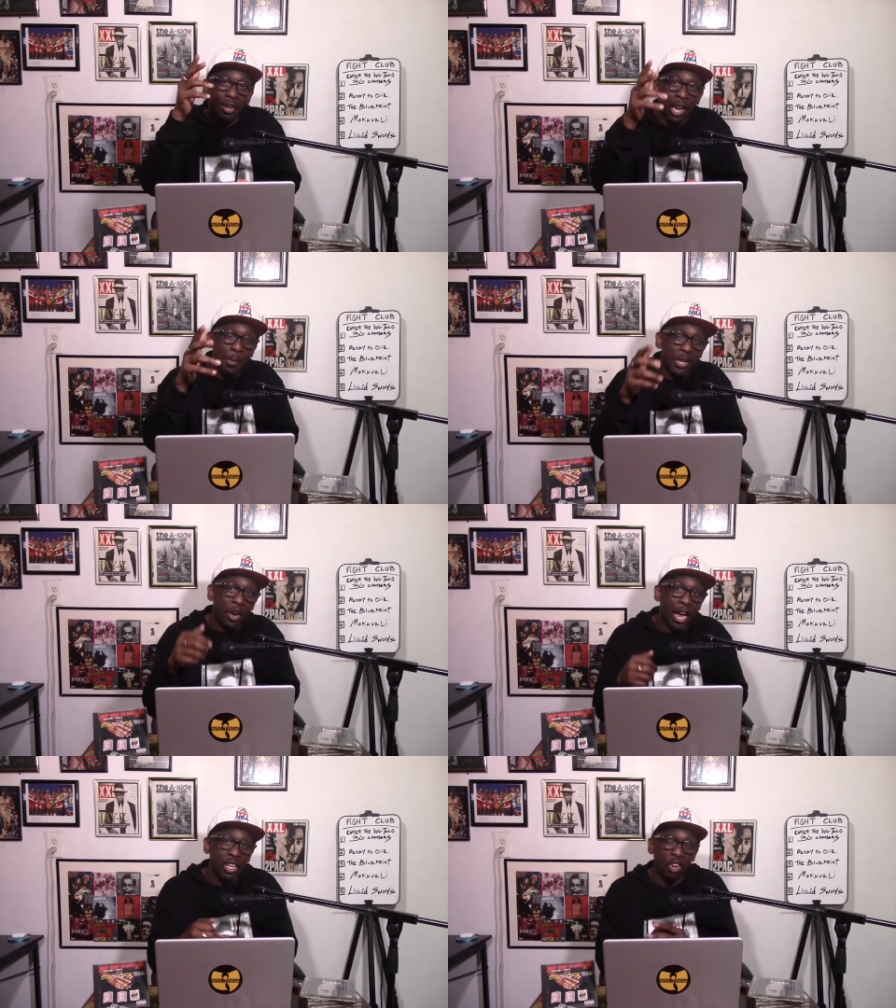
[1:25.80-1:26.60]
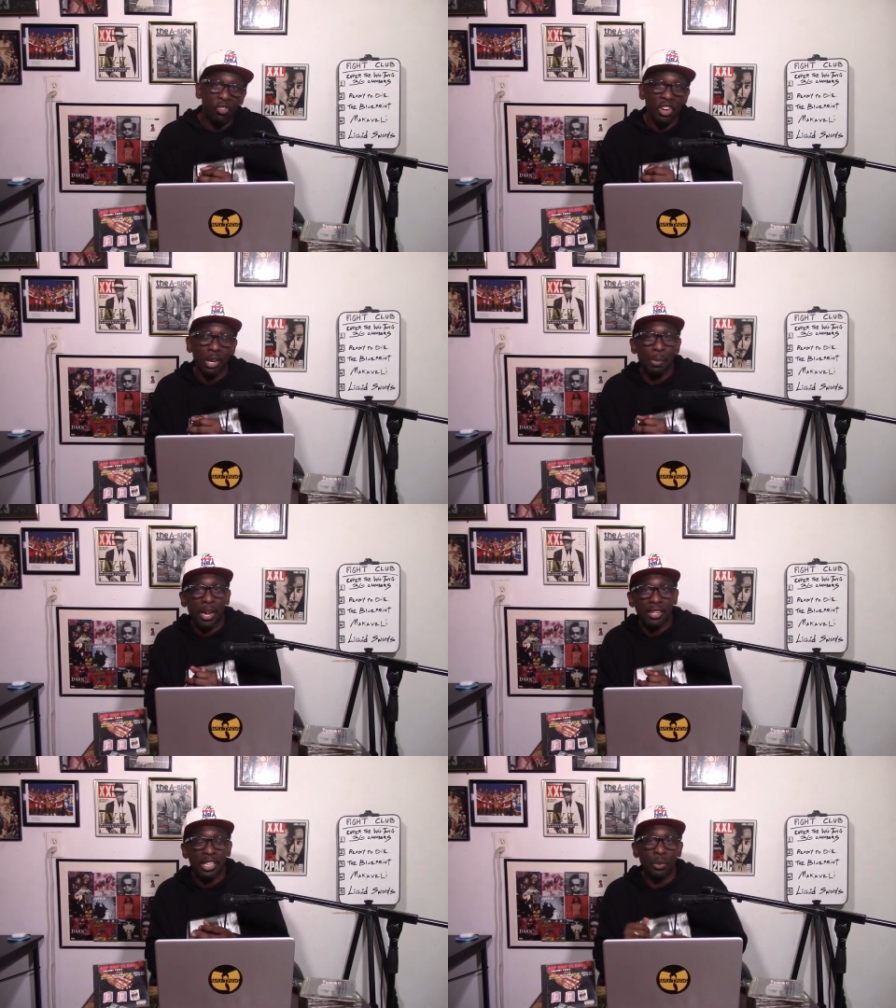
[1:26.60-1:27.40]
Let me know how y'all feel
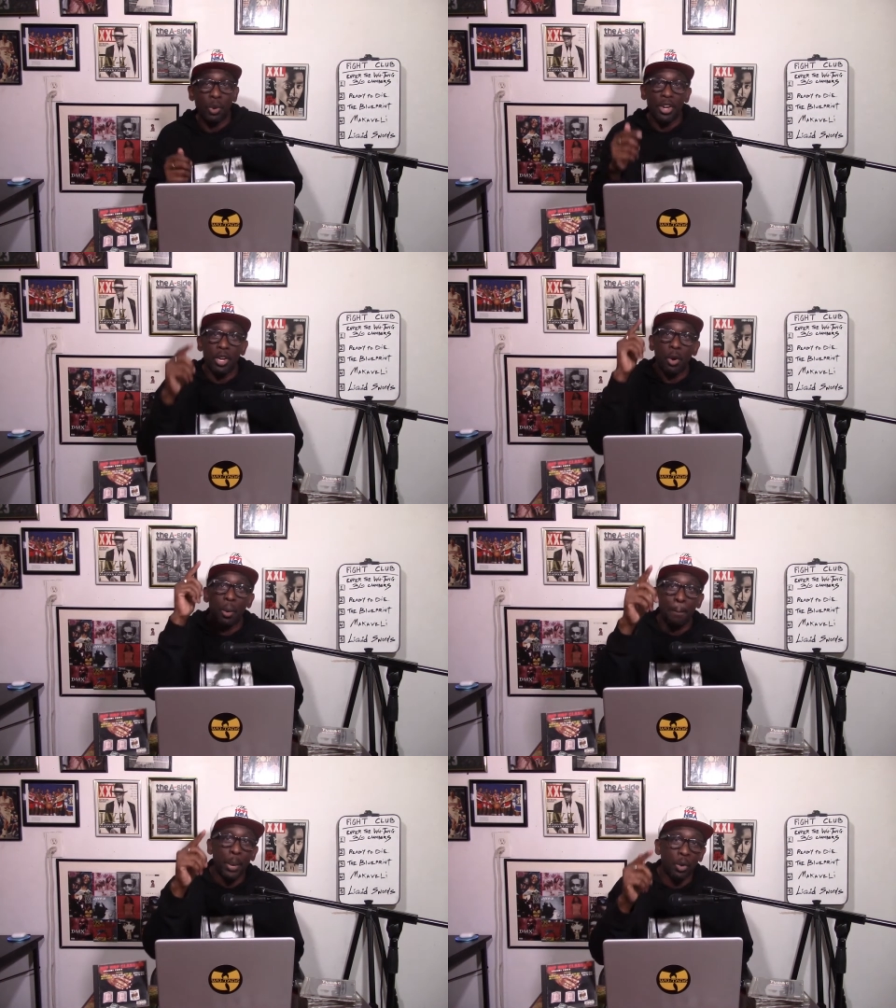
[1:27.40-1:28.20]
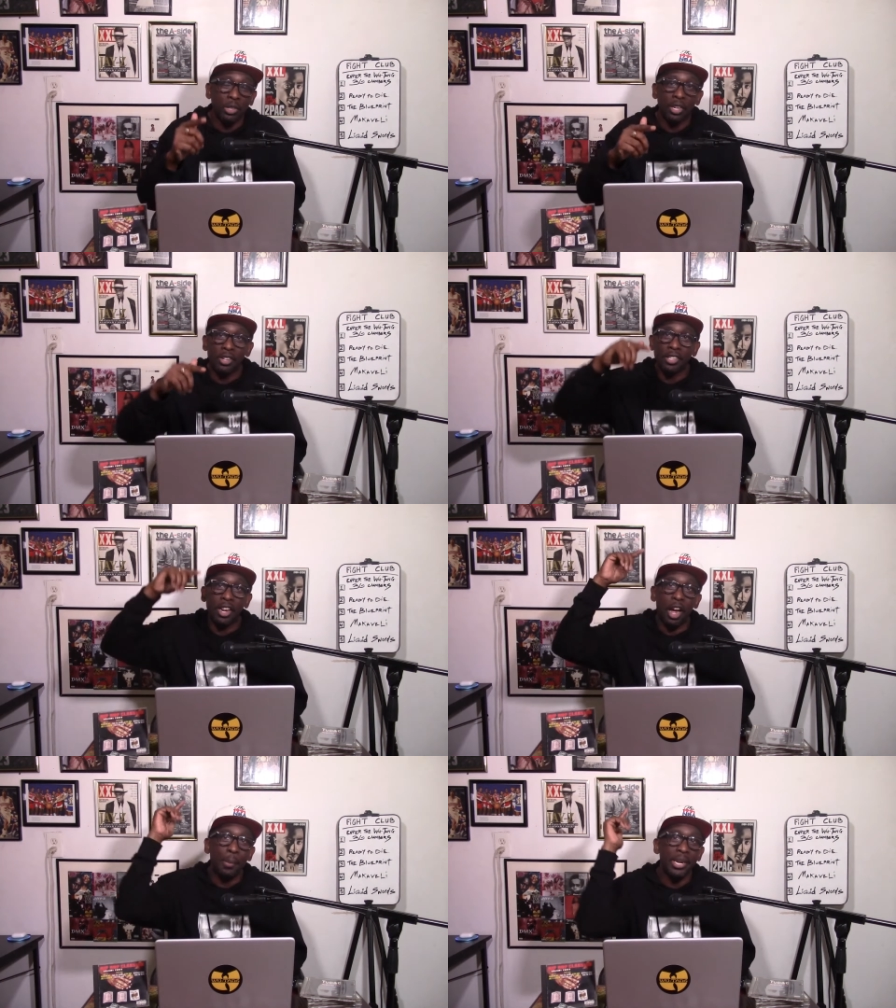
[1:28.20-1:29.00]
about this one, y'all. Bone Thugs and
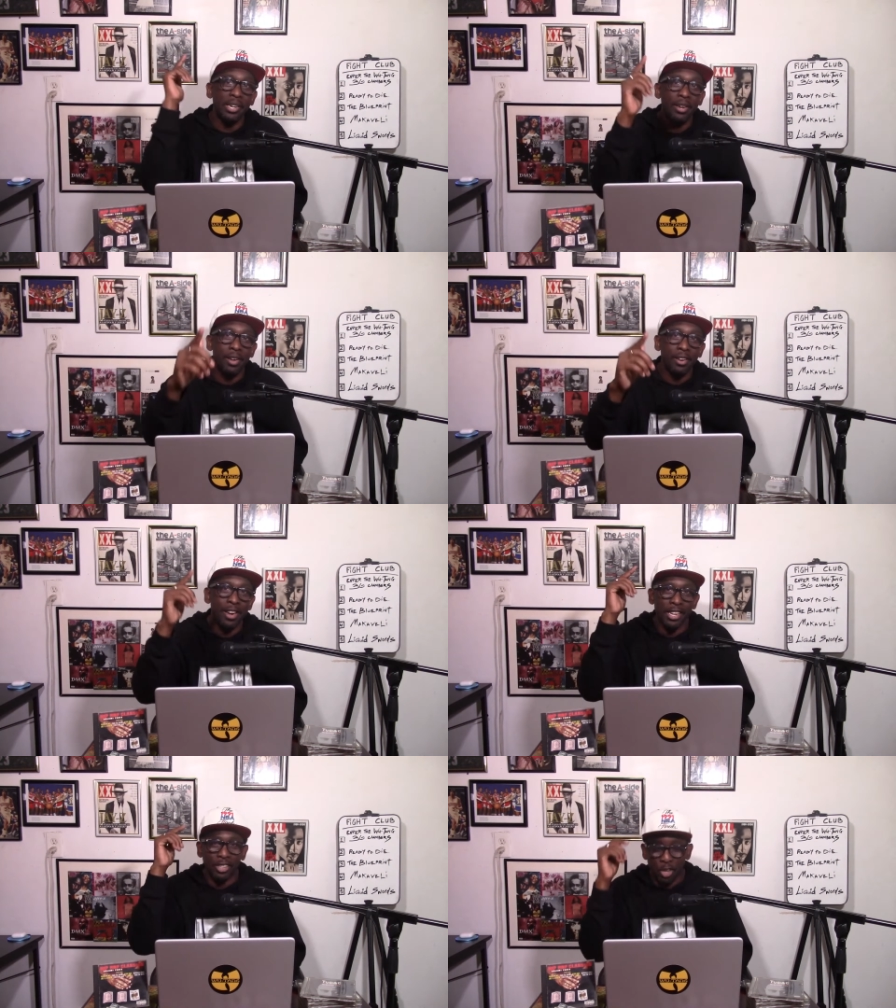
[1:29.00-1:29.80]
Harmony. Let's